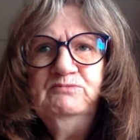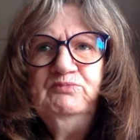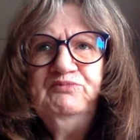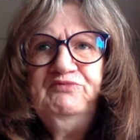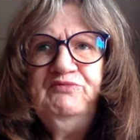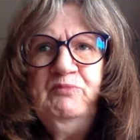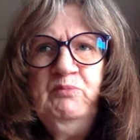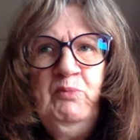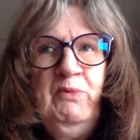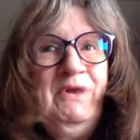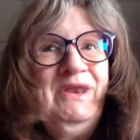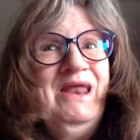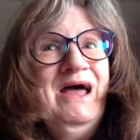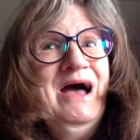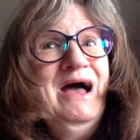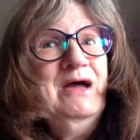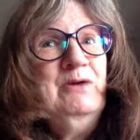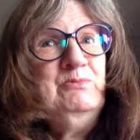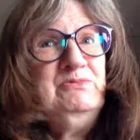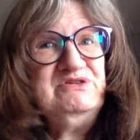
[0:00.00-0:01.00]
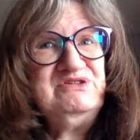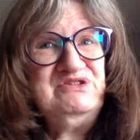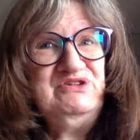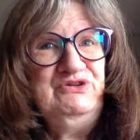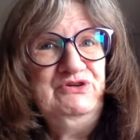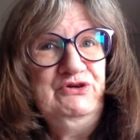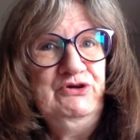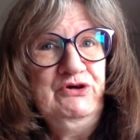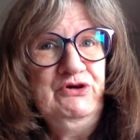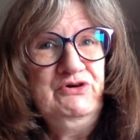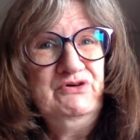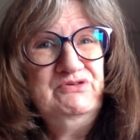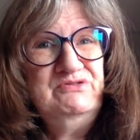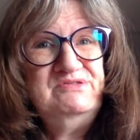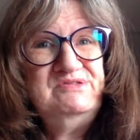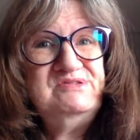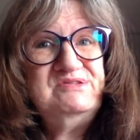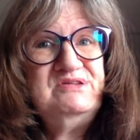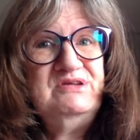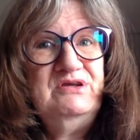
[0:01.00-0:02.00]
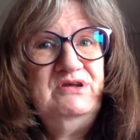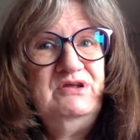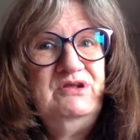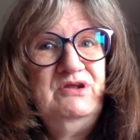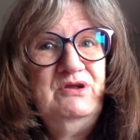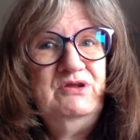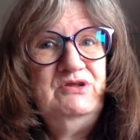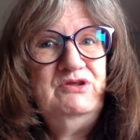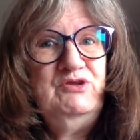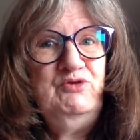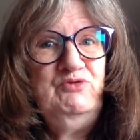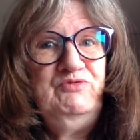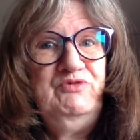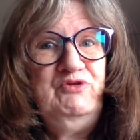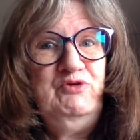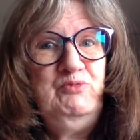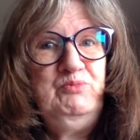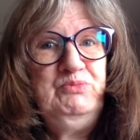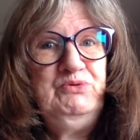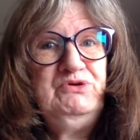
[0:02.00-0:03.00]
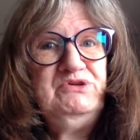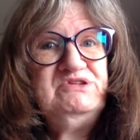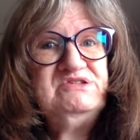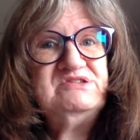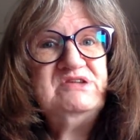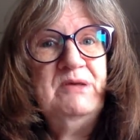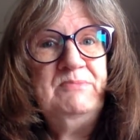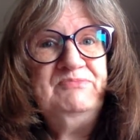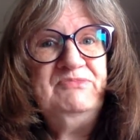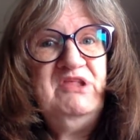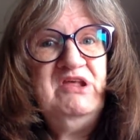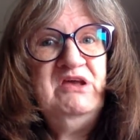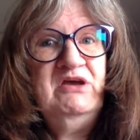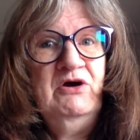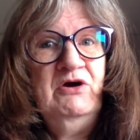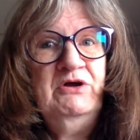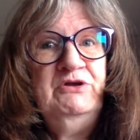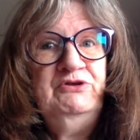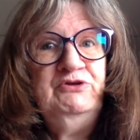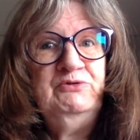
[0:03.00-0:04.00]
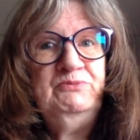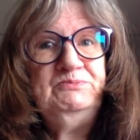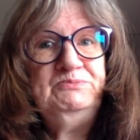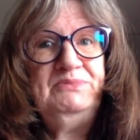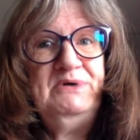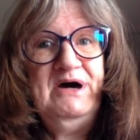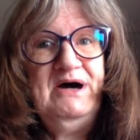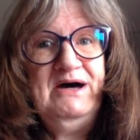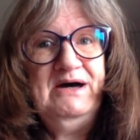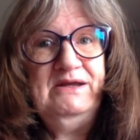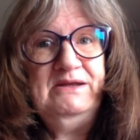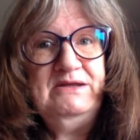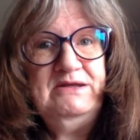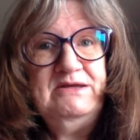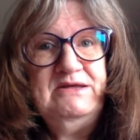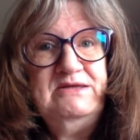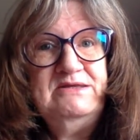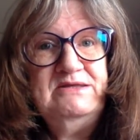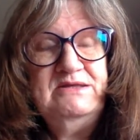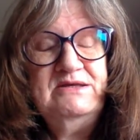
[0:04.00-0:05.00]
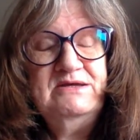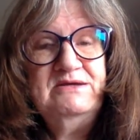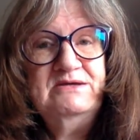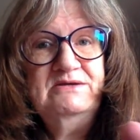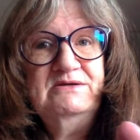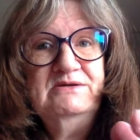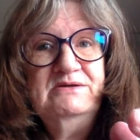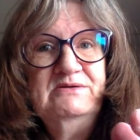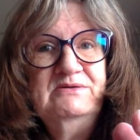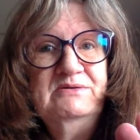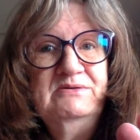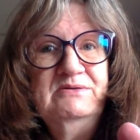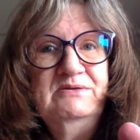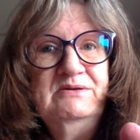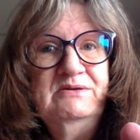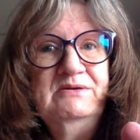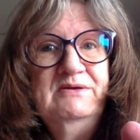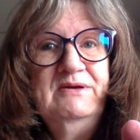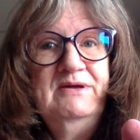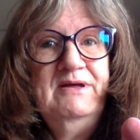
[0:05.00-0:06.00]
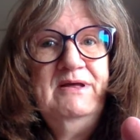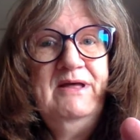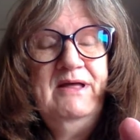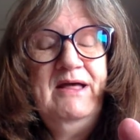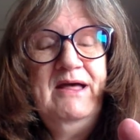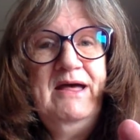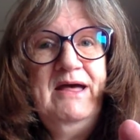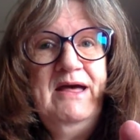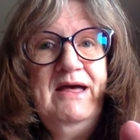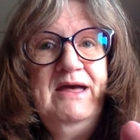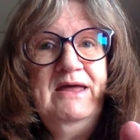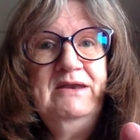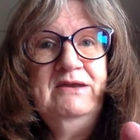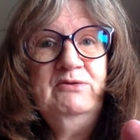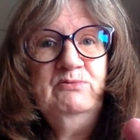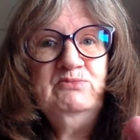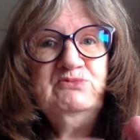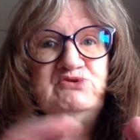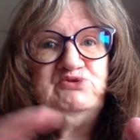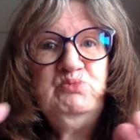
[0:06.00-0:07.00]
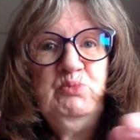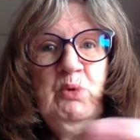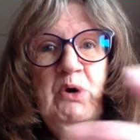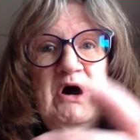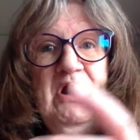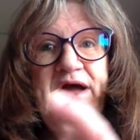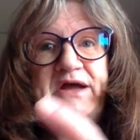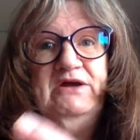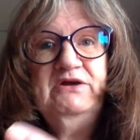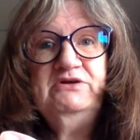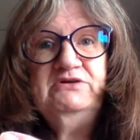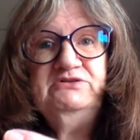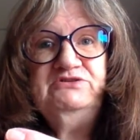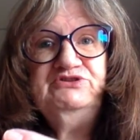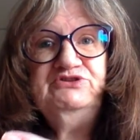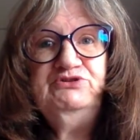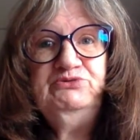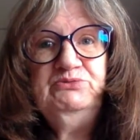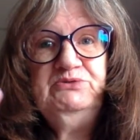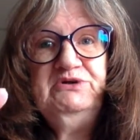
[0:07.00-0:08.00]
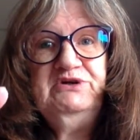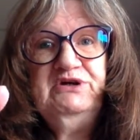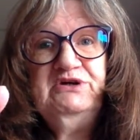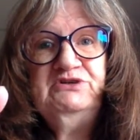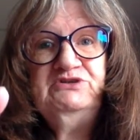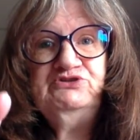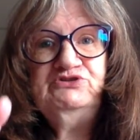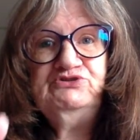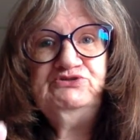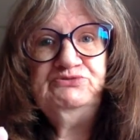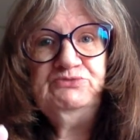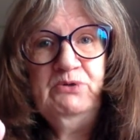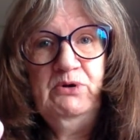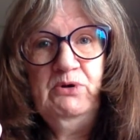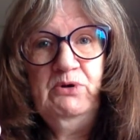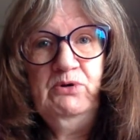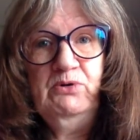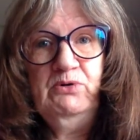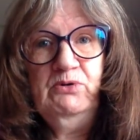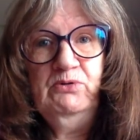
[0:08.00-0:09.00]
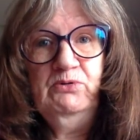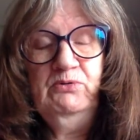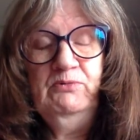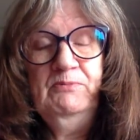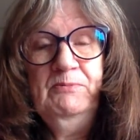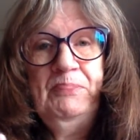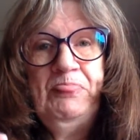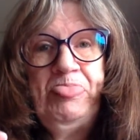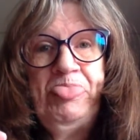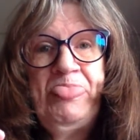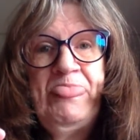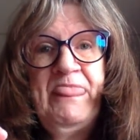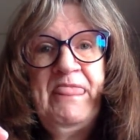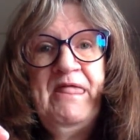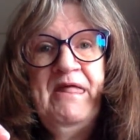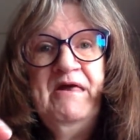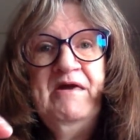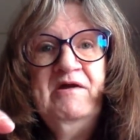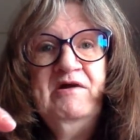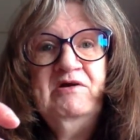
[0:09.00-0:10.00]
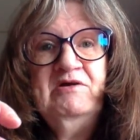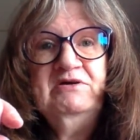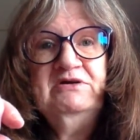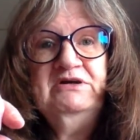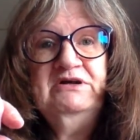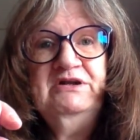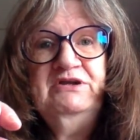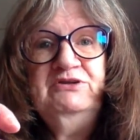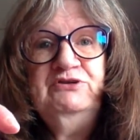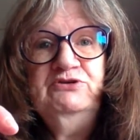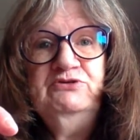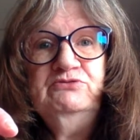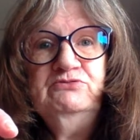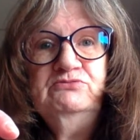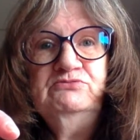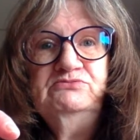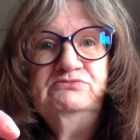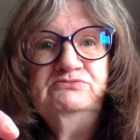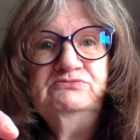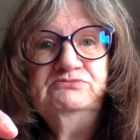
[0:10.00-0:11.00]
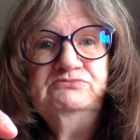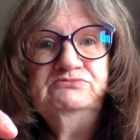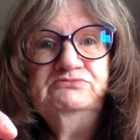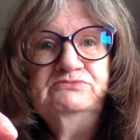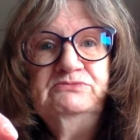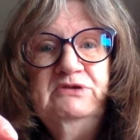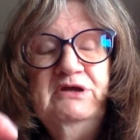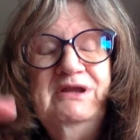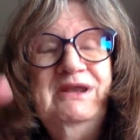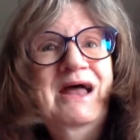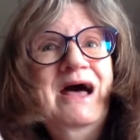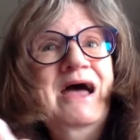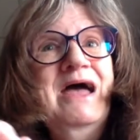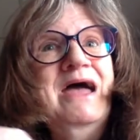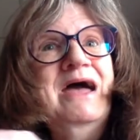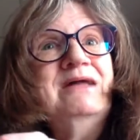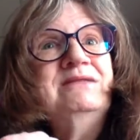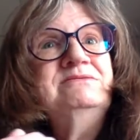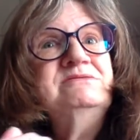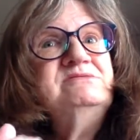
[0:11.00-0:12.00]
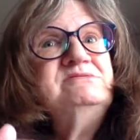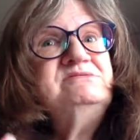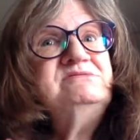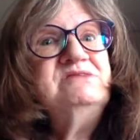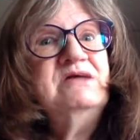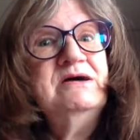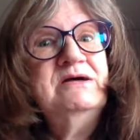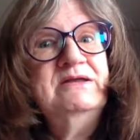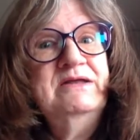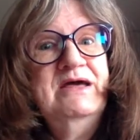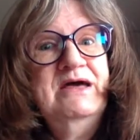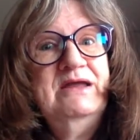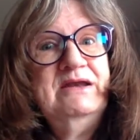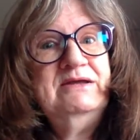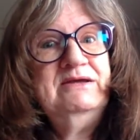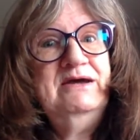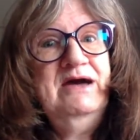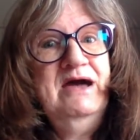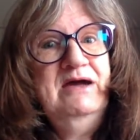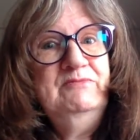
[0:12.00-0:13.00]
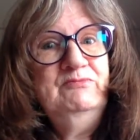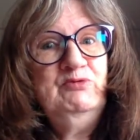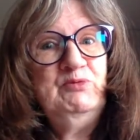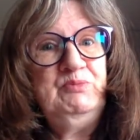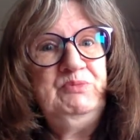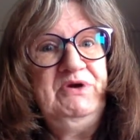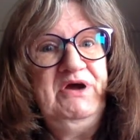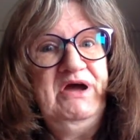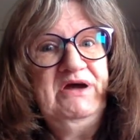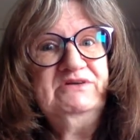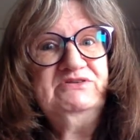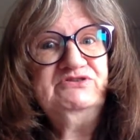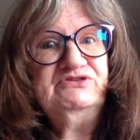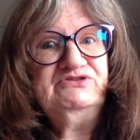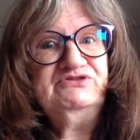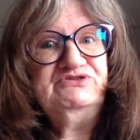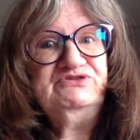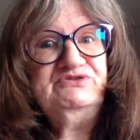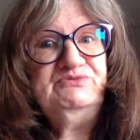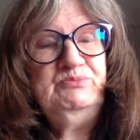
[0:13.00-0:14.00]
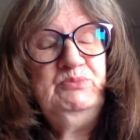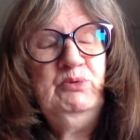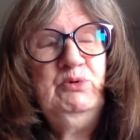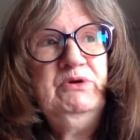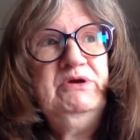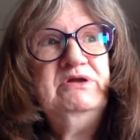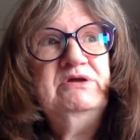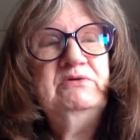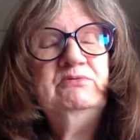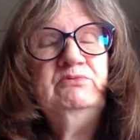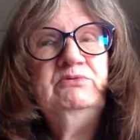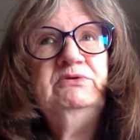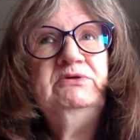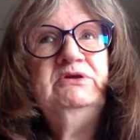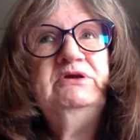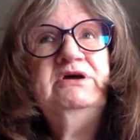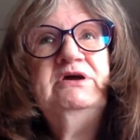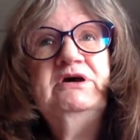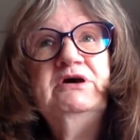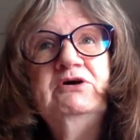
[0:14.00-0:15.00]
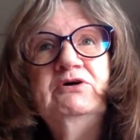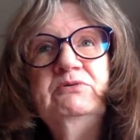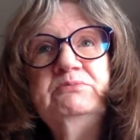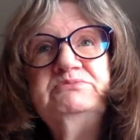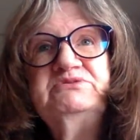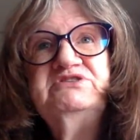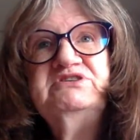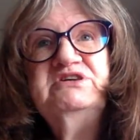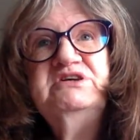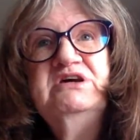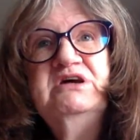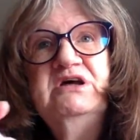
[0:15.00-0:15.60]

from when I was a nurse, you, you put something on your body and it was wired to a control and you and I had this done at a chiropractor's. Boy, it really helped.